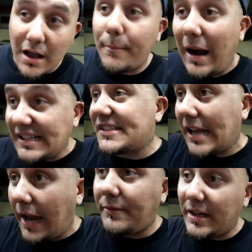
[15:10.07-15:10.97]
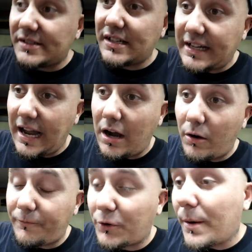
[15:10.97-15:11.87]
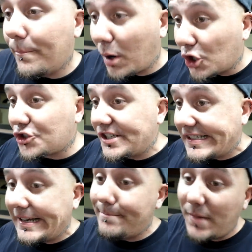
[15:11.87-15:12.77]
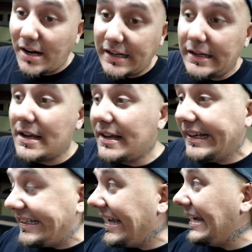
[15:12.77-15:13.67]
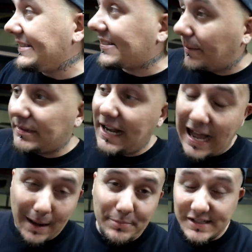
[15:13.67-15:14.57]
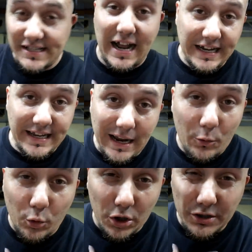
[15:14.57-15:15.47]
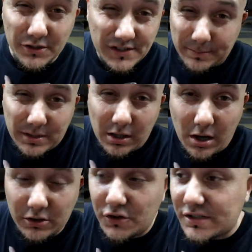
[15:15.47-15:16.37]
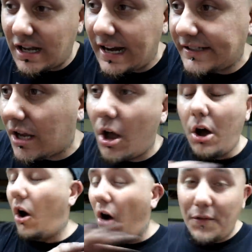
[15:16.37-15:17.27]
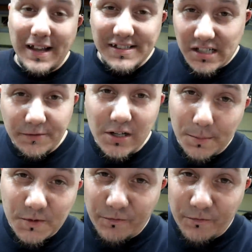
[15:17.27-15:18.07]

my savings account for emergency money in case something happens and I can't work or something along those lines, all that stuff comes